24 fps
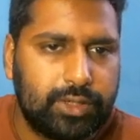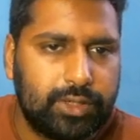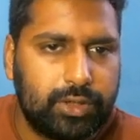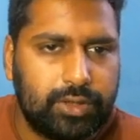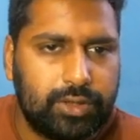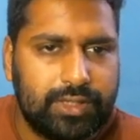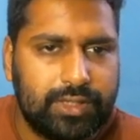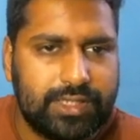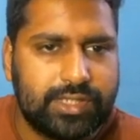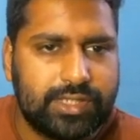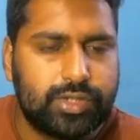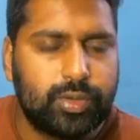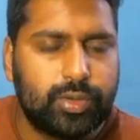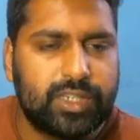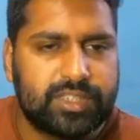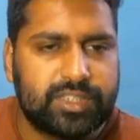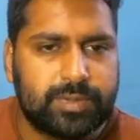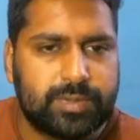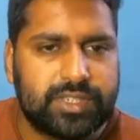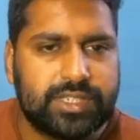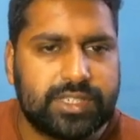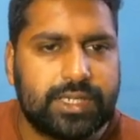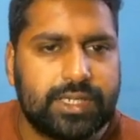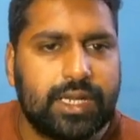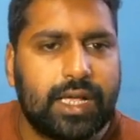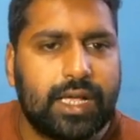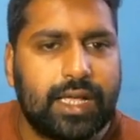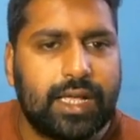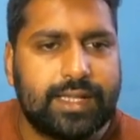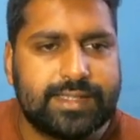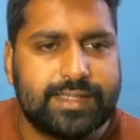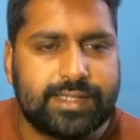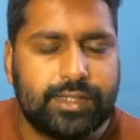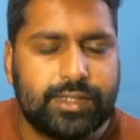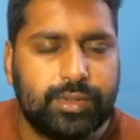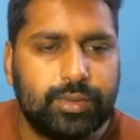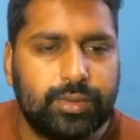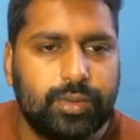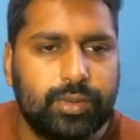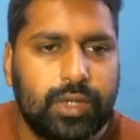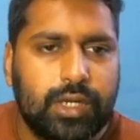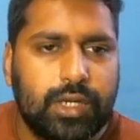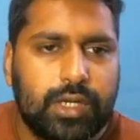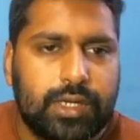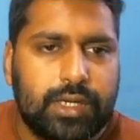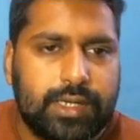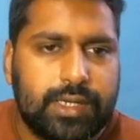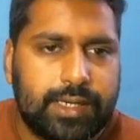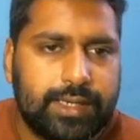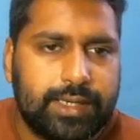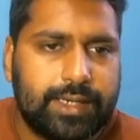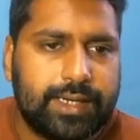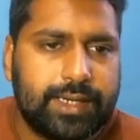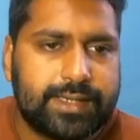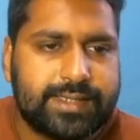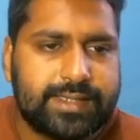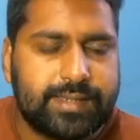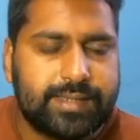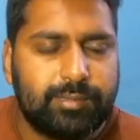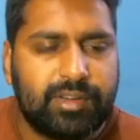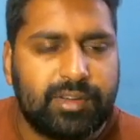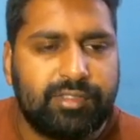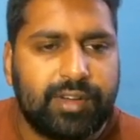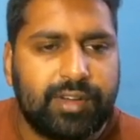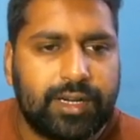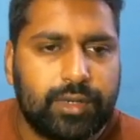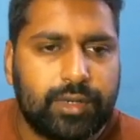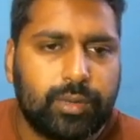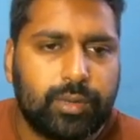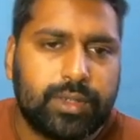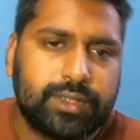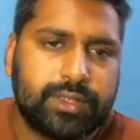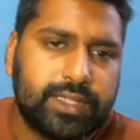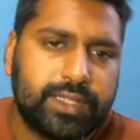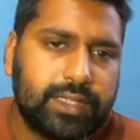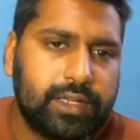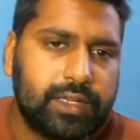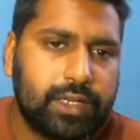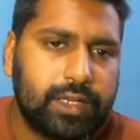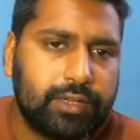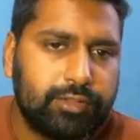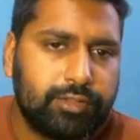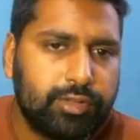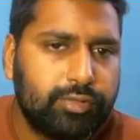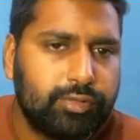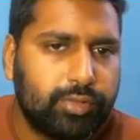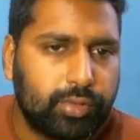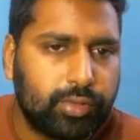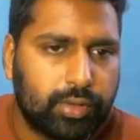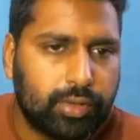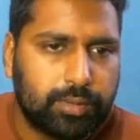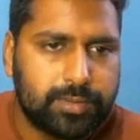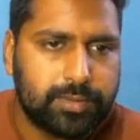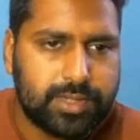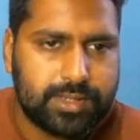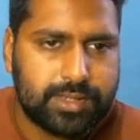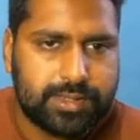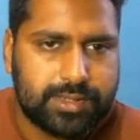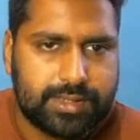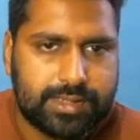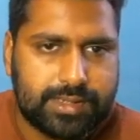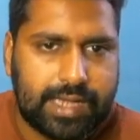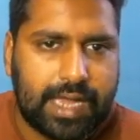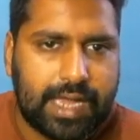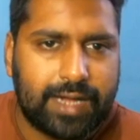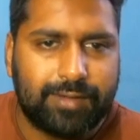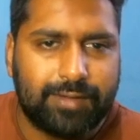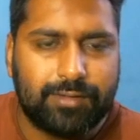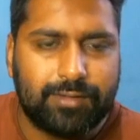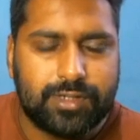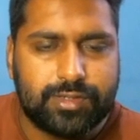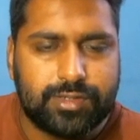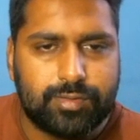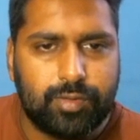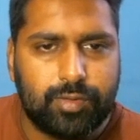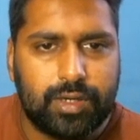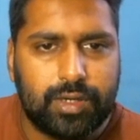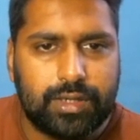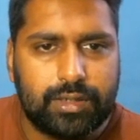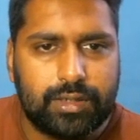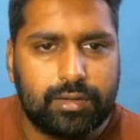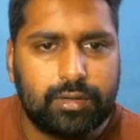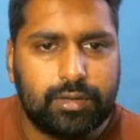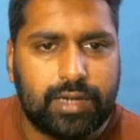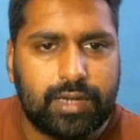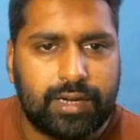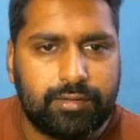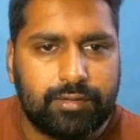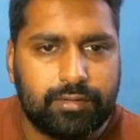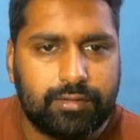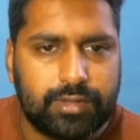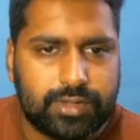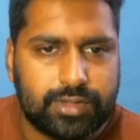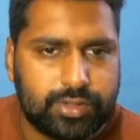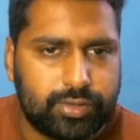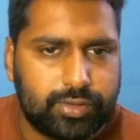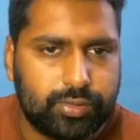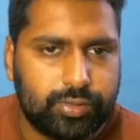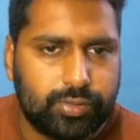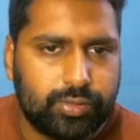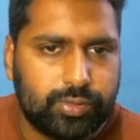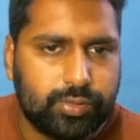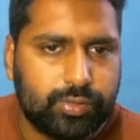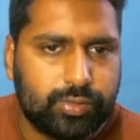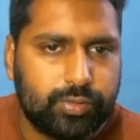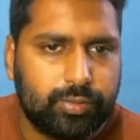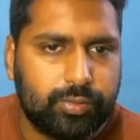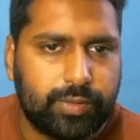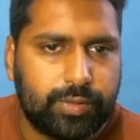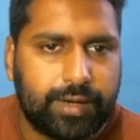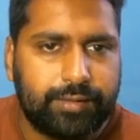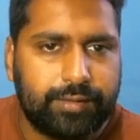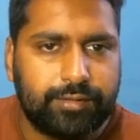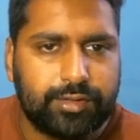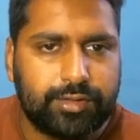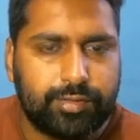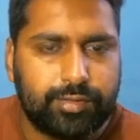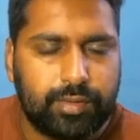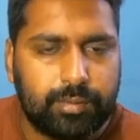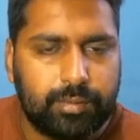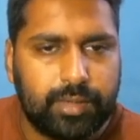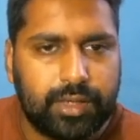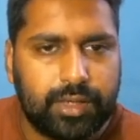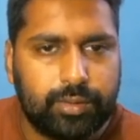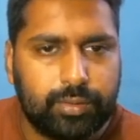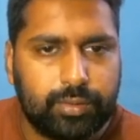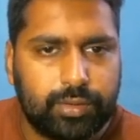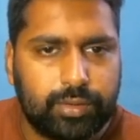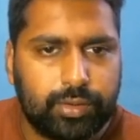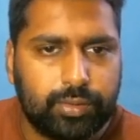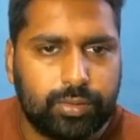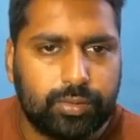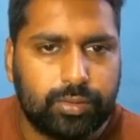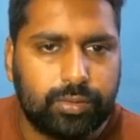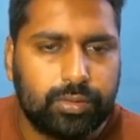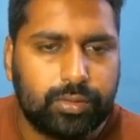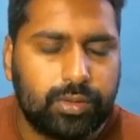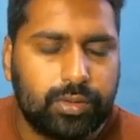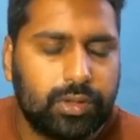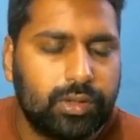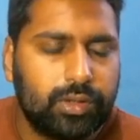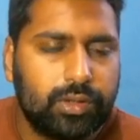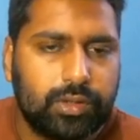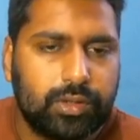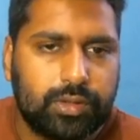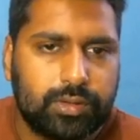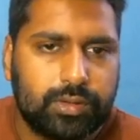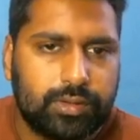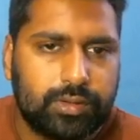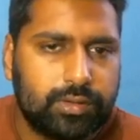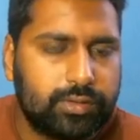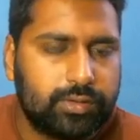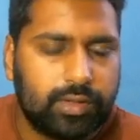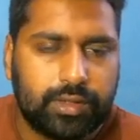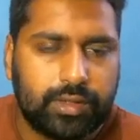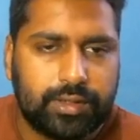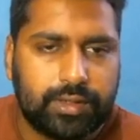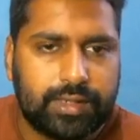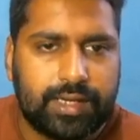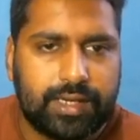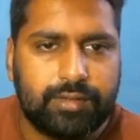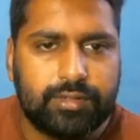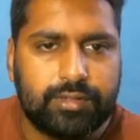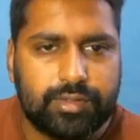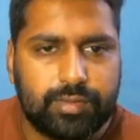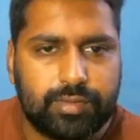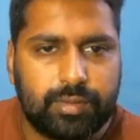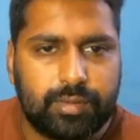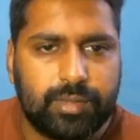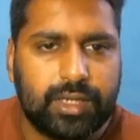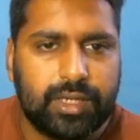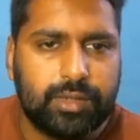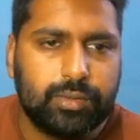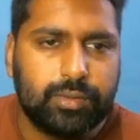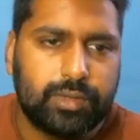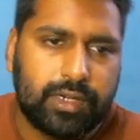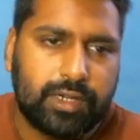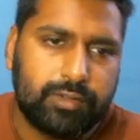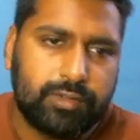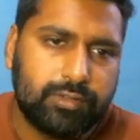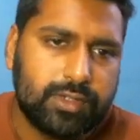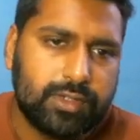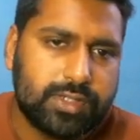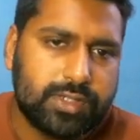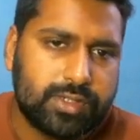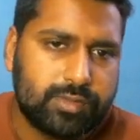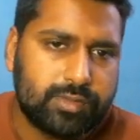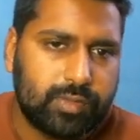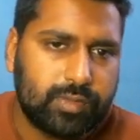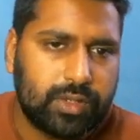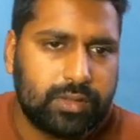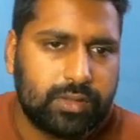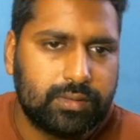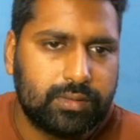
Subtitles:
these two expressions and ask you, it gets simplified to, and they will give you 4 options: tan inverse 1, tan inverse 2, tan inverse 1 by root 2, sorry, tan inverse 1 by 2, tan inverse 1,